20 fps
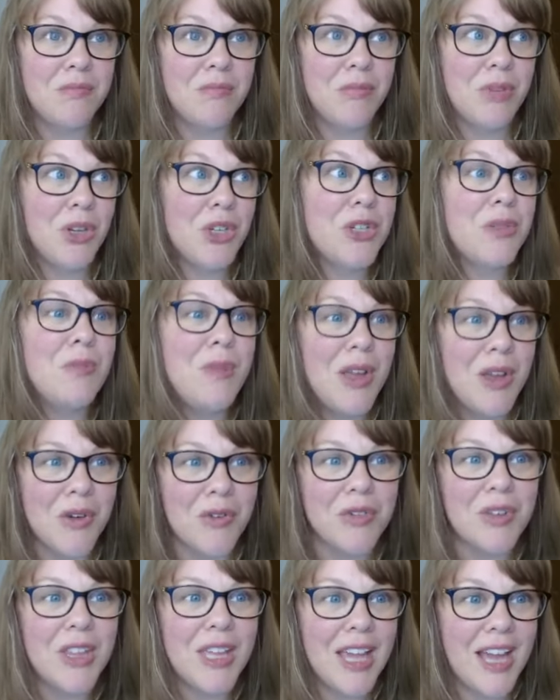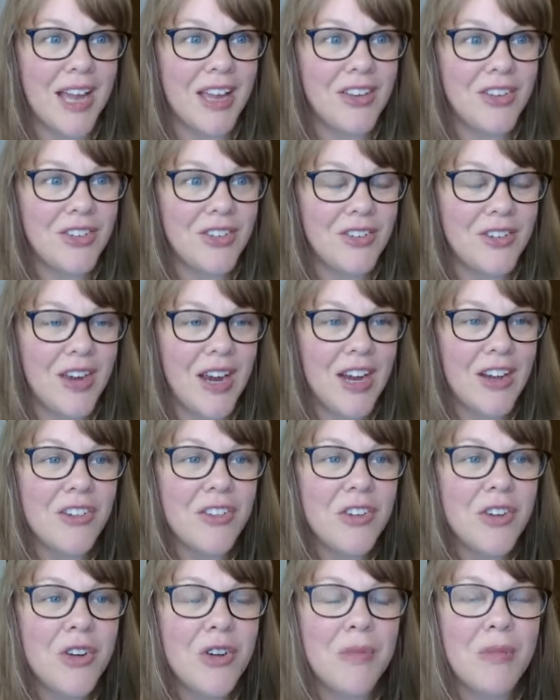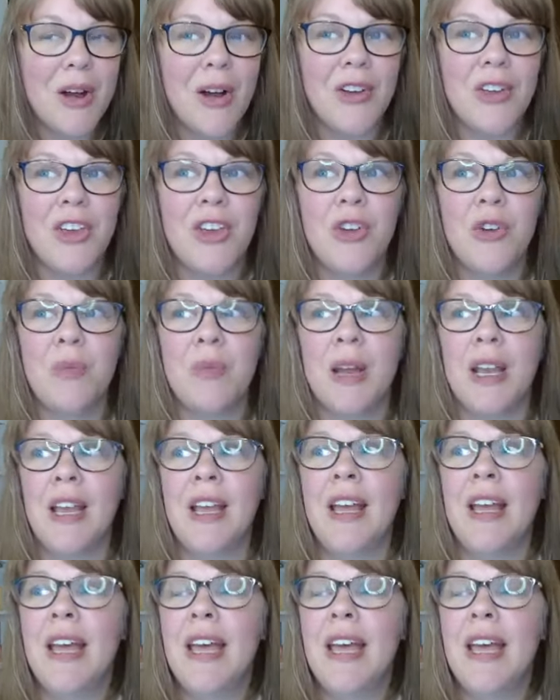Push me over the edge. I don't know about you, but